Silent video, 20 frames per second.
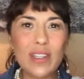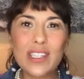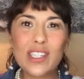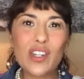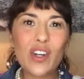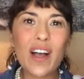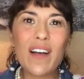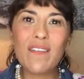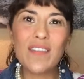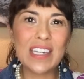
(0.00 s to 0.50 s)

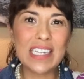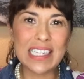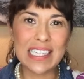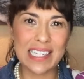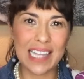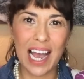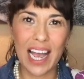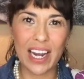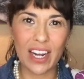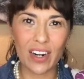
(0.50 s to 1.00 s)
still have the
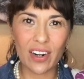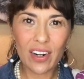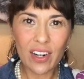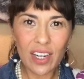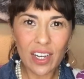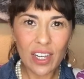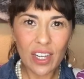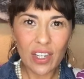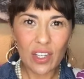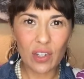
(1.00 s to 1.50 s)
desire.
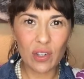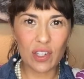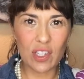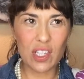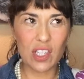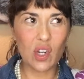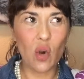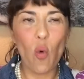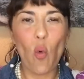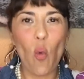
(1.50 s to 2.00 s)
You can
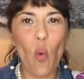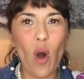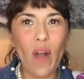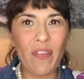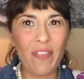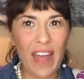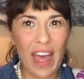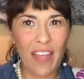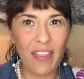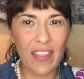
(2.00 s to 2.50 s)
still
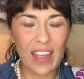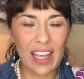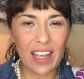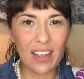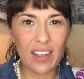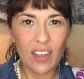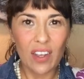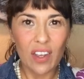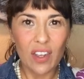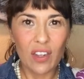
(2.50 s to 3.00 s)
want that
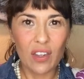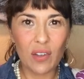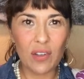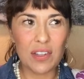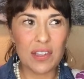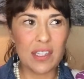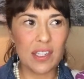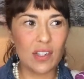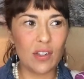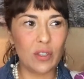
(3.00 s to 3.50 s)
thing. You
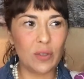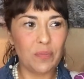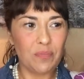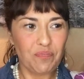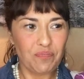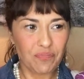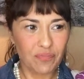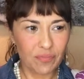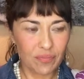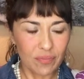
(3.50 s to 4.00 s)
can still
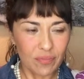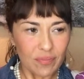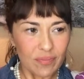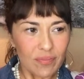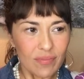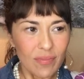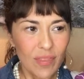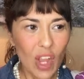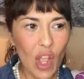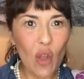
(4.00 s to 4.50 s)

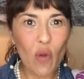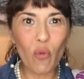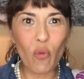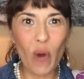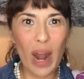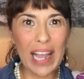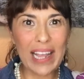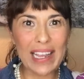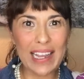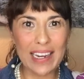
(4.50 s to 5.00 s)

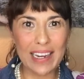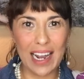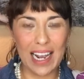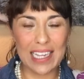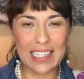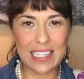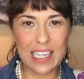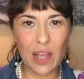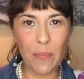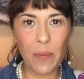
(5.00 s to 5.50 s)

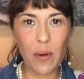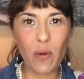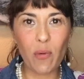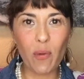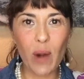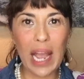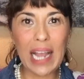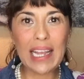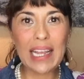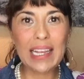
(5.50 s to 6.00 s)
recognize it, but
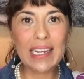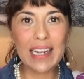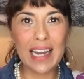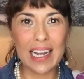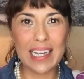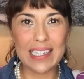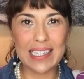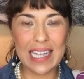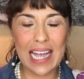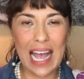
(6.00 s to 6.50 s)

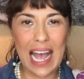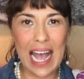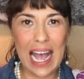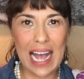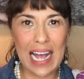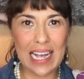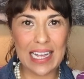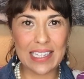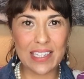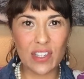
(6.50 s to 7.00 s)
recognize it
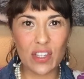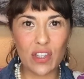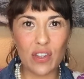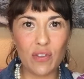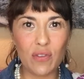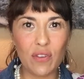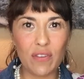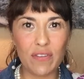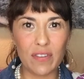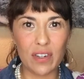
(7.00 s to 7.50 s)
as the
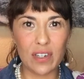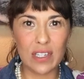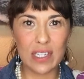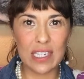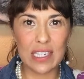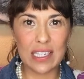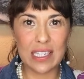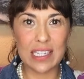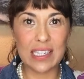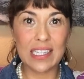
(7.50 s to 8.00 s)

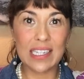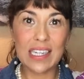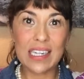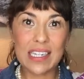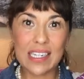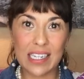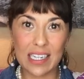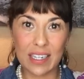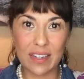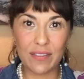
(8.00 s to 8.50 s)
universe's
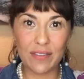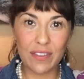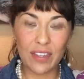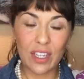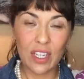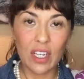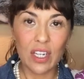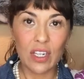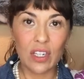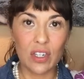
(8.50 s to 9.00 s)
incentive
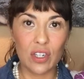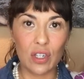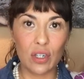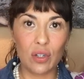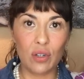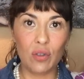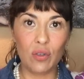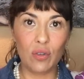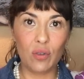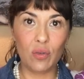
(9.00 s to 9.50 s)

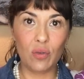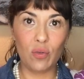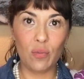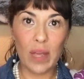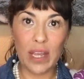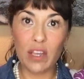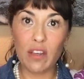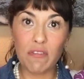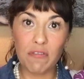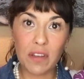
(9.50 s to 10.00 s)
to
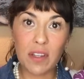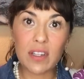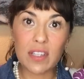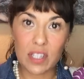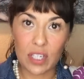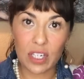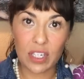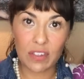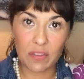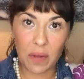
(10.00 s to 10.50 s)
make you feel a
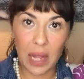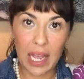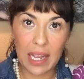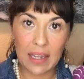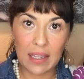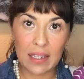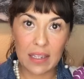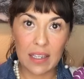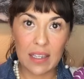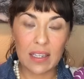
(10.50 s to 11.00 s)
certain
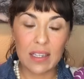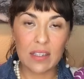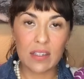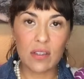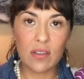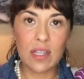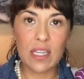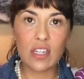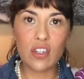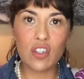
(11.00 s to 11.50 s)
way.
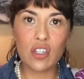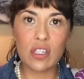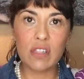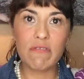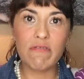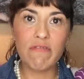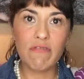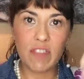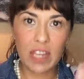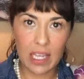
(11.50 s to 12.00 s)
So then
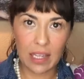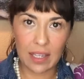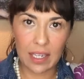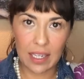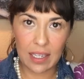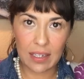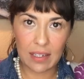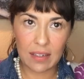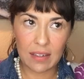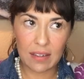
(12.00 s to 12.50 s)
just feel it